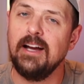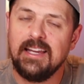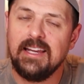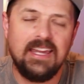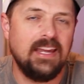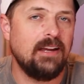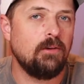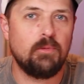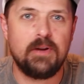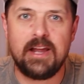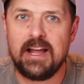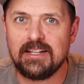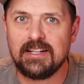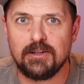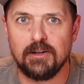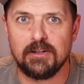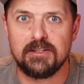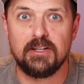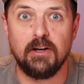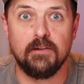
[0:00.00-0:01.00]
Again, we
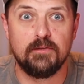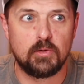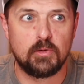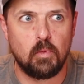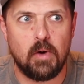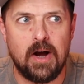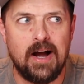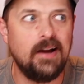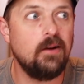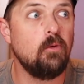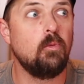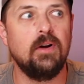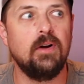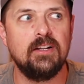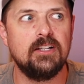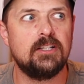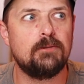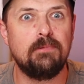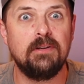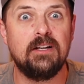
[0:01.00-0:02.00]
ask ourselves why?
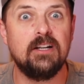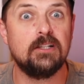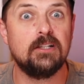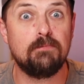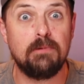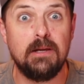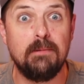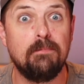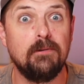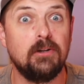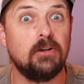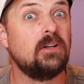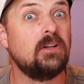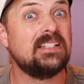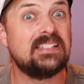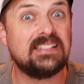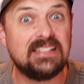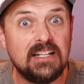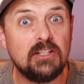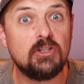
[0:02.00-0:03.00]
Well, it's because people are
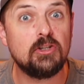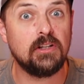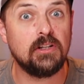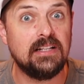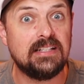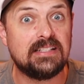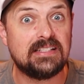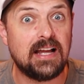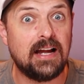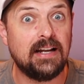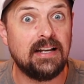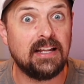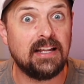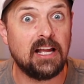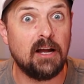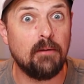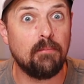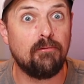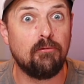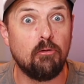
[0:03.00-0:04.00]
essentially
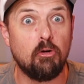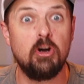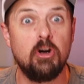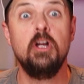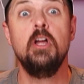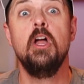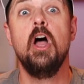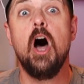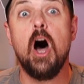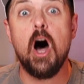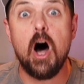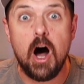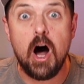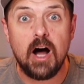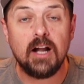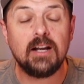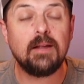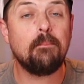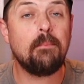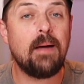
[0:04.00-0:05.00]
signing up for
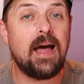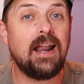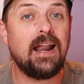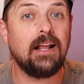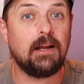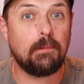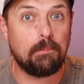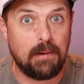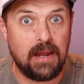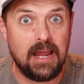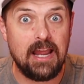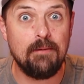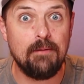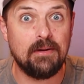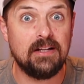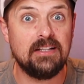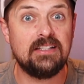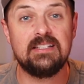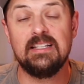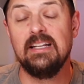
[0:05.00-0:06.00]
automatic
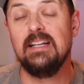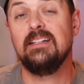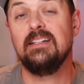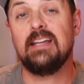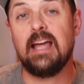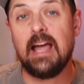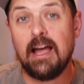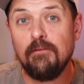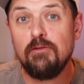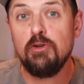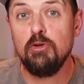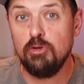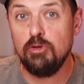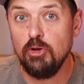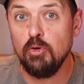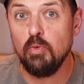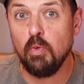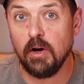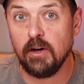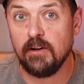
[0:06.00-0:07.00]
payments to have you
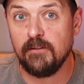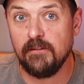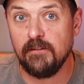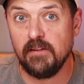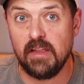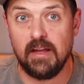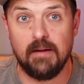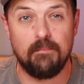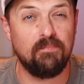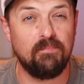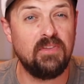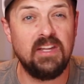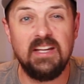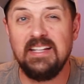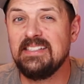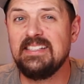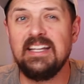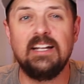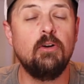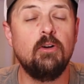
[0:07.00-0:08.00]
do work for them.
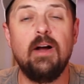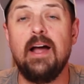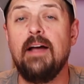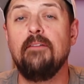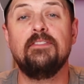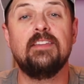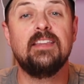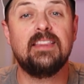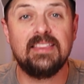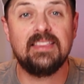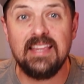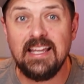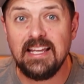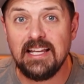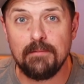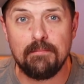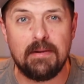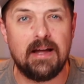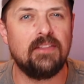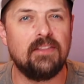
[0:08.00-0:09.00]
Things they don't have to
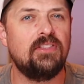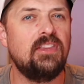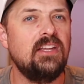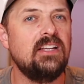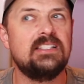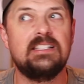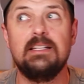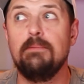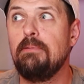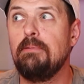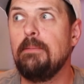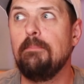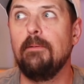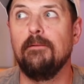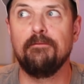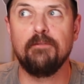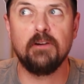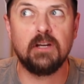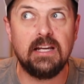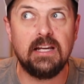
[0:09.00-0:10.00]
think about, things that people
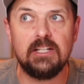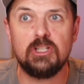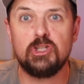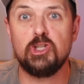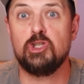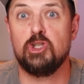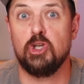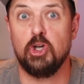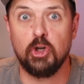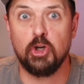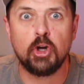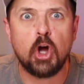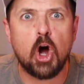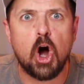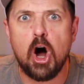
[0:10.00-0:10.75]
forget to turn